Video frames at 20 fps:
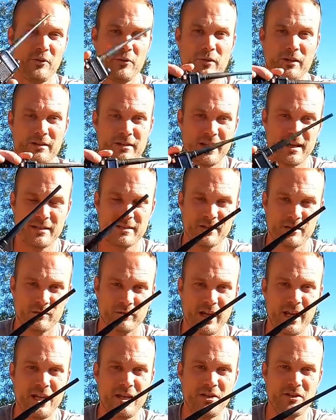You can test the
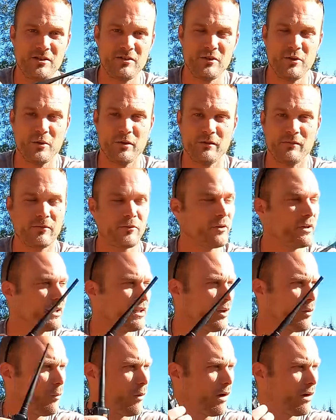range, you can
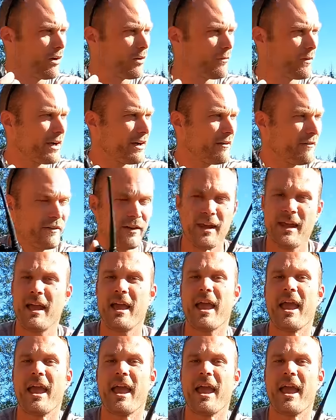freely walk around